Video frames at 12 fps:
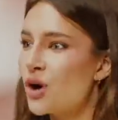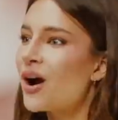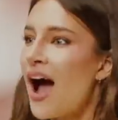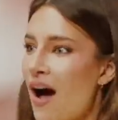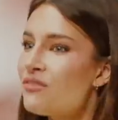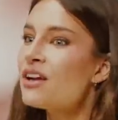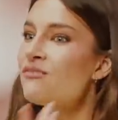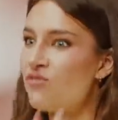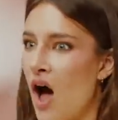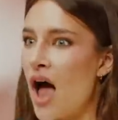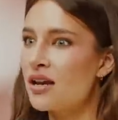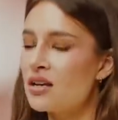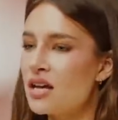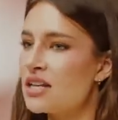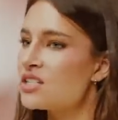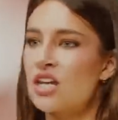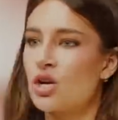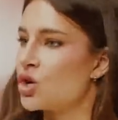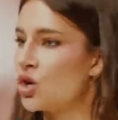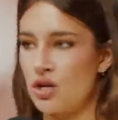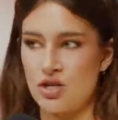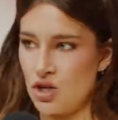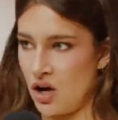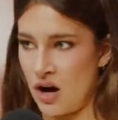you're having fun, it's mm-hmm. like
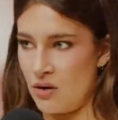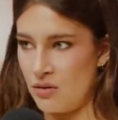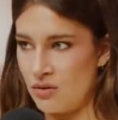good to go.